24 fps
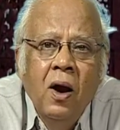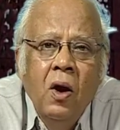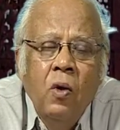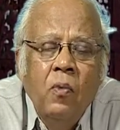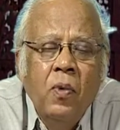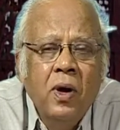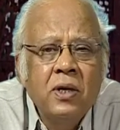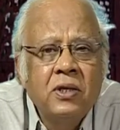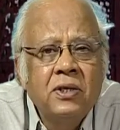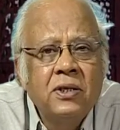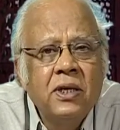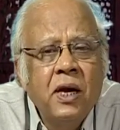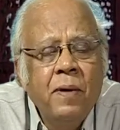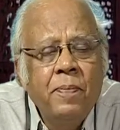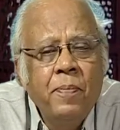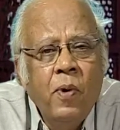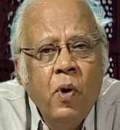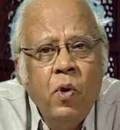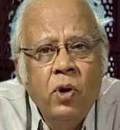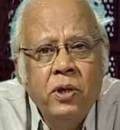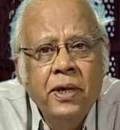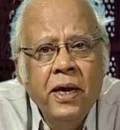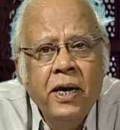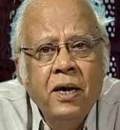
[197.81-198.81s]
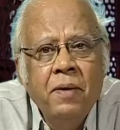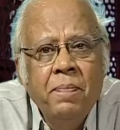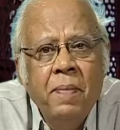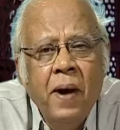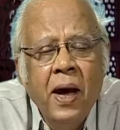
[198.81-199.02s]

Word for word: was supported